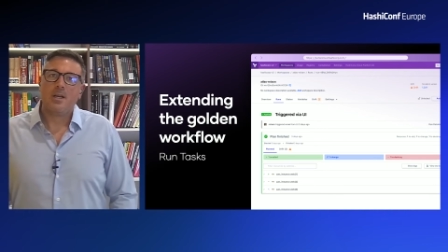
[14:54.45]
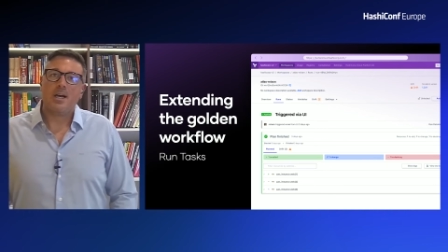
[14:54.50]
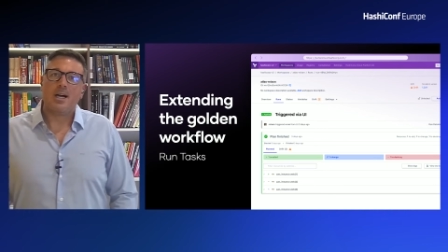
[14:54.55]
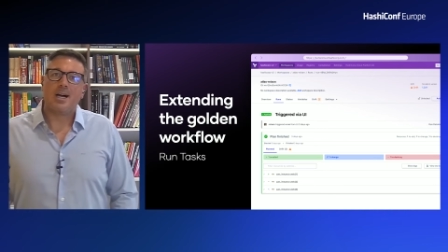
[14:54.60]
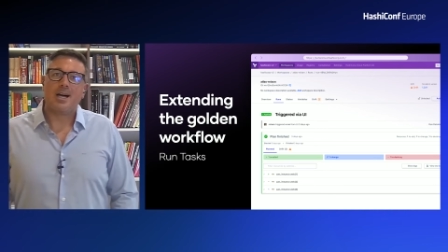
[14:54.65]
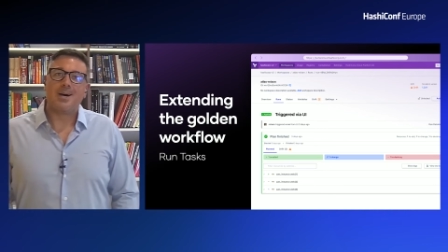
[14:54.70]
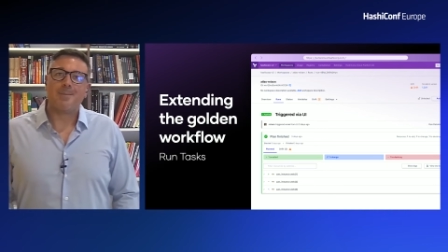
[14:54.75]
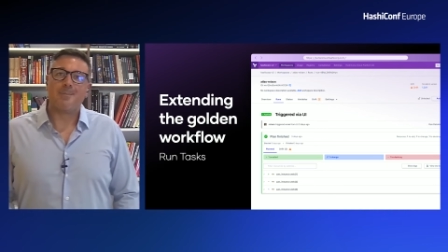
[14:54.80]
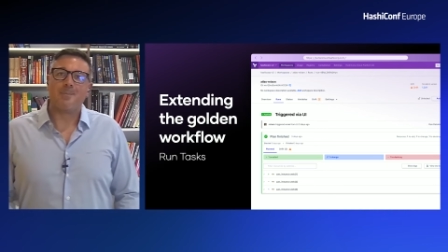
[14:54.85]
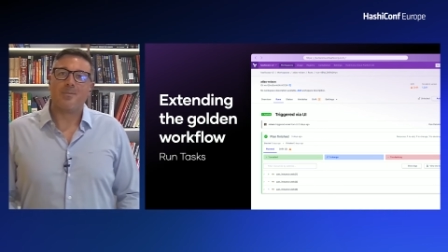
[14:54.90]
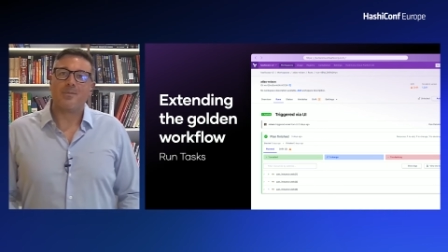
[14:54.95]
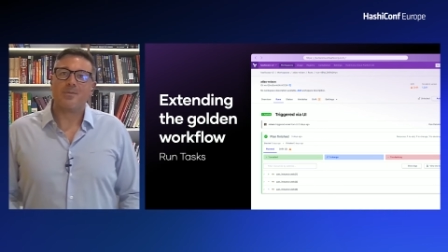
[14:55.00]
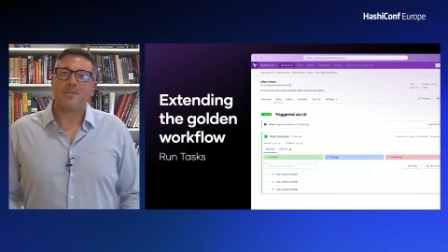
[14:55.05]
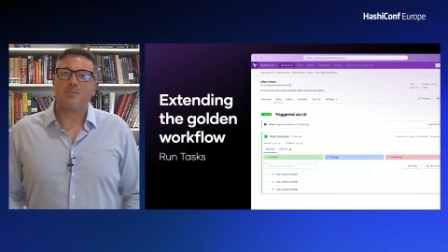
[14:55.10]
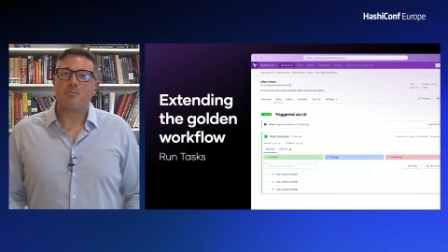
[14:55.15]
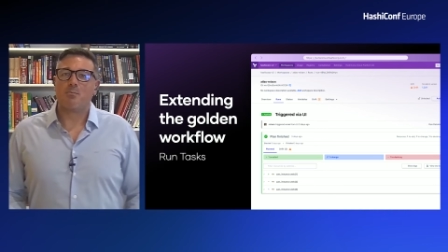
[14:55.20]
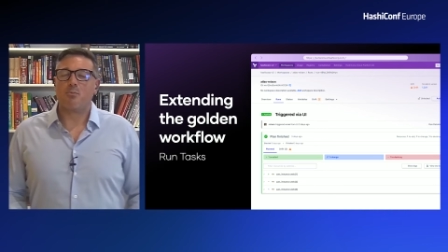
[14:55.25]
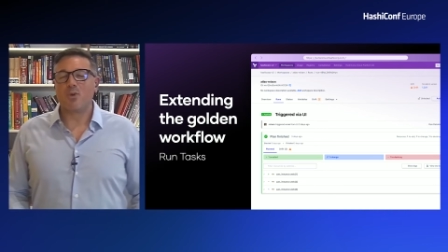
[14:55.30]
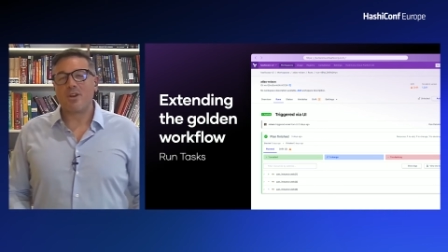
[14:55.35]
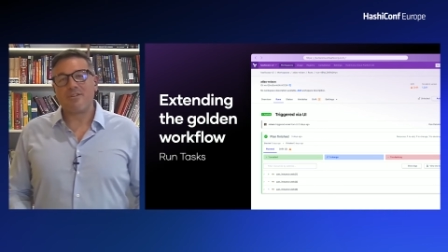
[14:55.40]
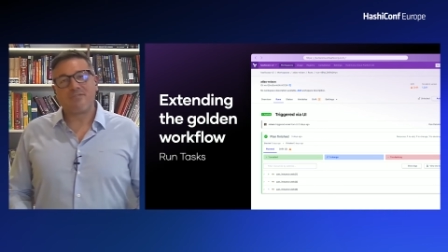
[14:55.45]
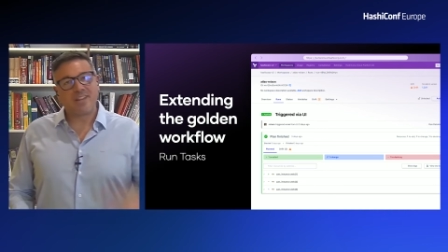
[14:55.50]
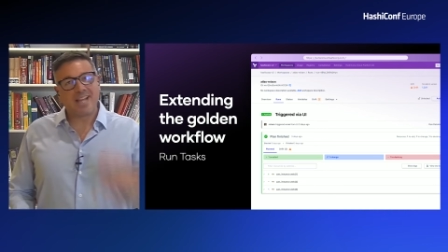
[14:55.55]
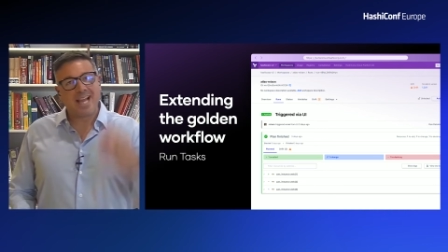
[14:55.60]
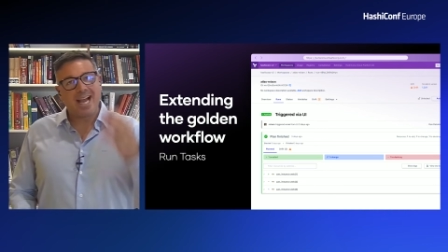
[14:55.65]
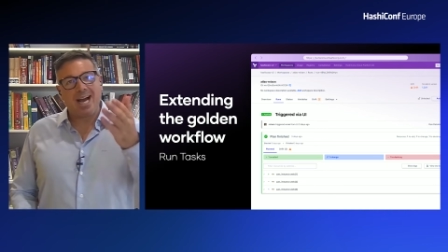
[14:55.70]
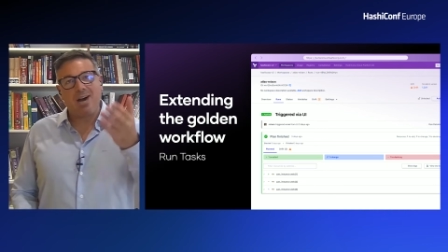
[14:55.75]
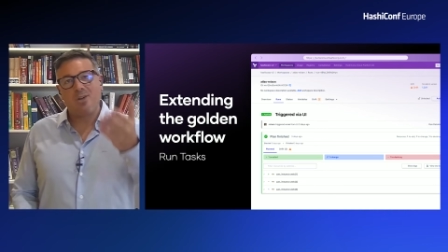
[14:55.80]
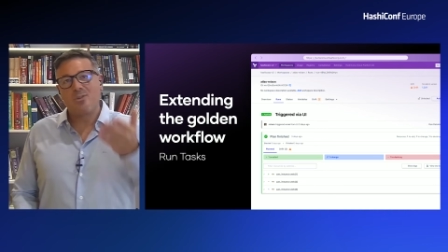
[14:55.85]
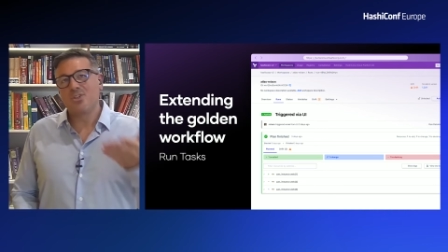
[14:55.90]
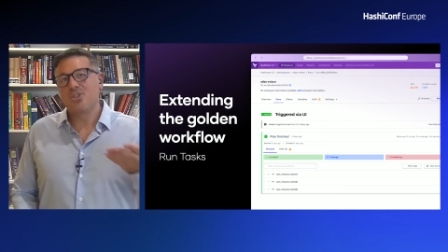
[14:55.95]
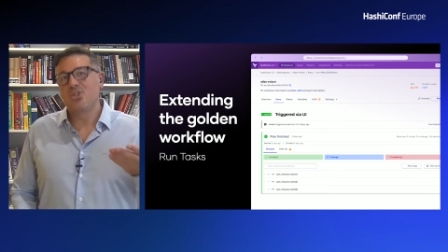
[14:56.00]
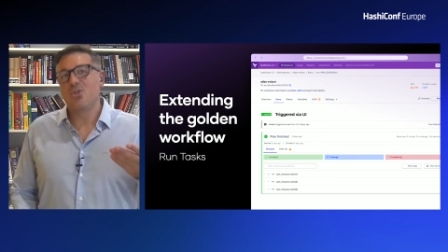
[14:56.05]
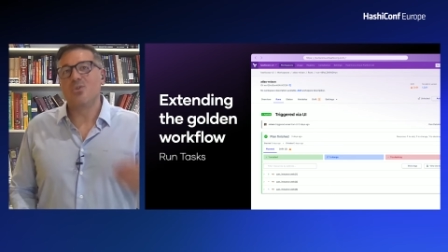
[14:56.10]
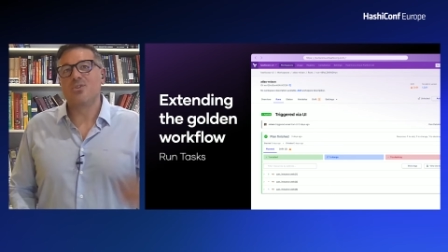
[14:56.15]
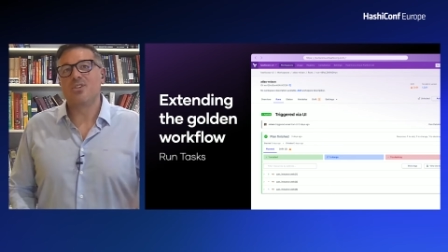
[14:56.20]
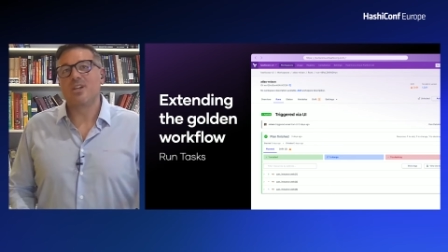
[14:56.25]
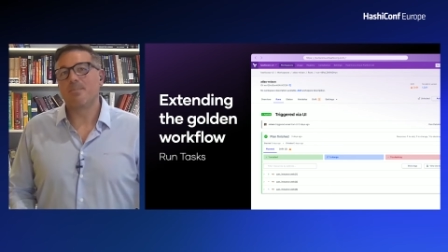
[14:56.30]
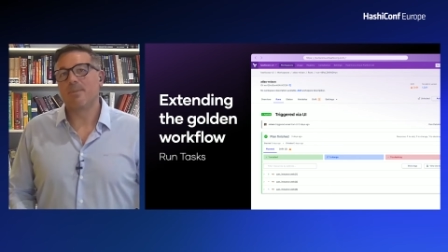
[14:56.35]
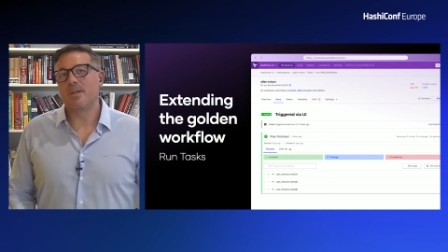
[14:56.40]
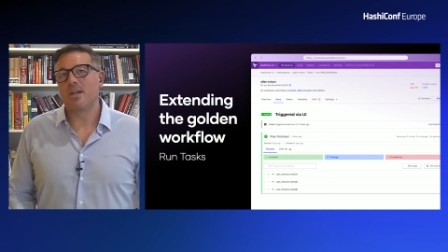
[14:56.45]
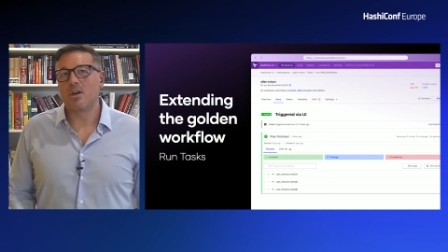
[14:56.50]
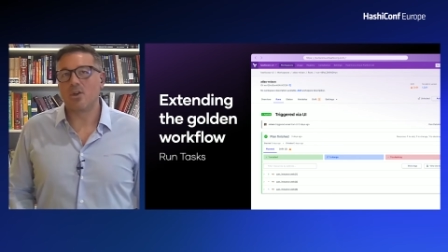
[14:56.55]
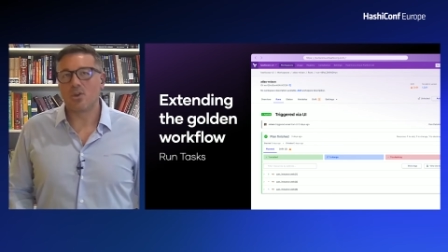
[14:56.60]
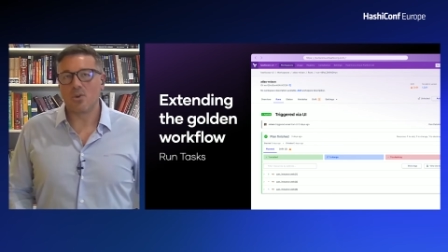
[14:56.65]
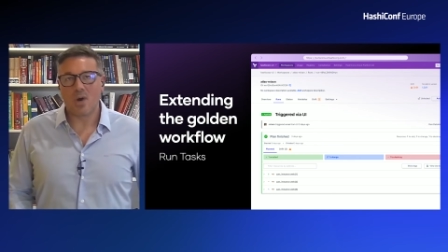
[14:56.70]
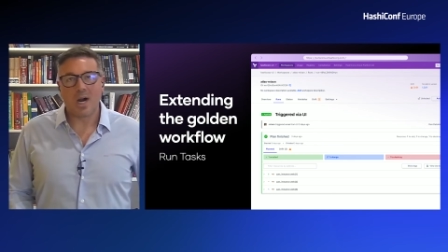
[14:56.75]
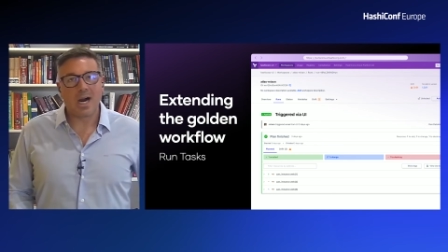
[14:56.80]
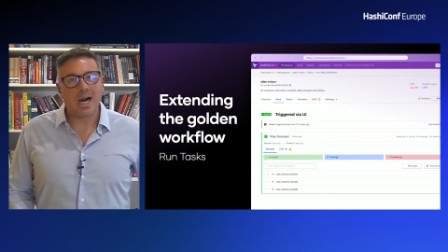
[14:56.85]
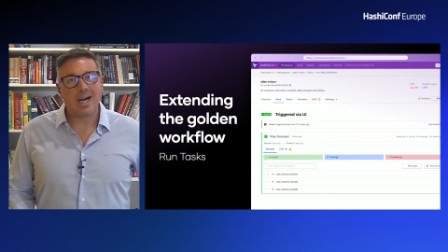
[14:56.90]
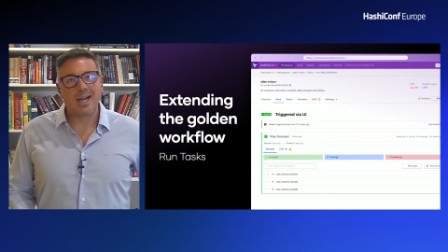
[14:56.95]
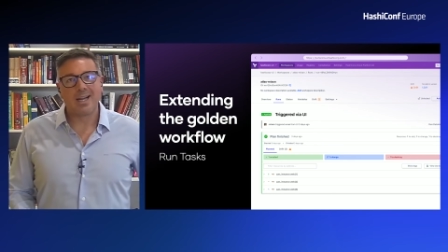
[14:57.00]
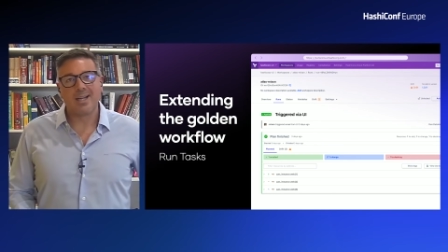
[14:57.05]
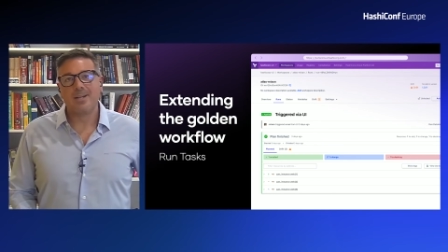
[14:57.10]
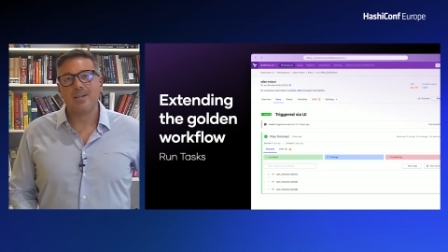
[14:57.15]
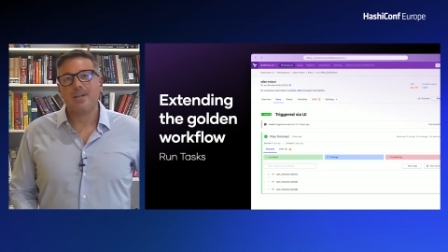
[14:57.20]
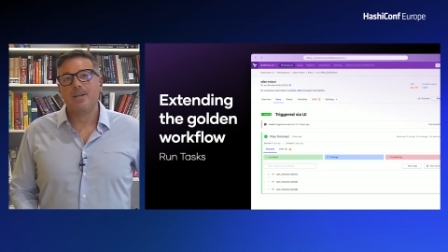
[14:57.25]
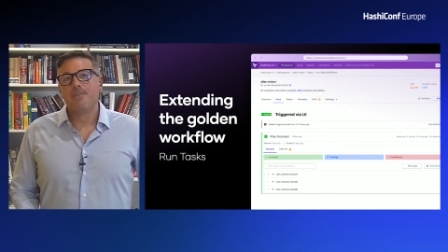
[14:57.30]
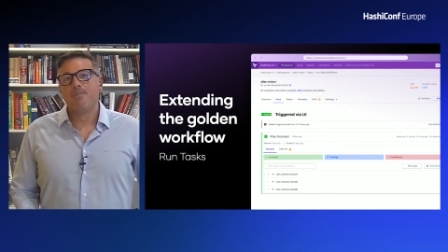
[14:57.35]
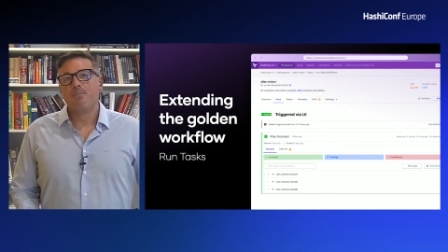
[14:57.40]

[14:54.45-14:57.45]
Um, briefly, how this shows up in our UI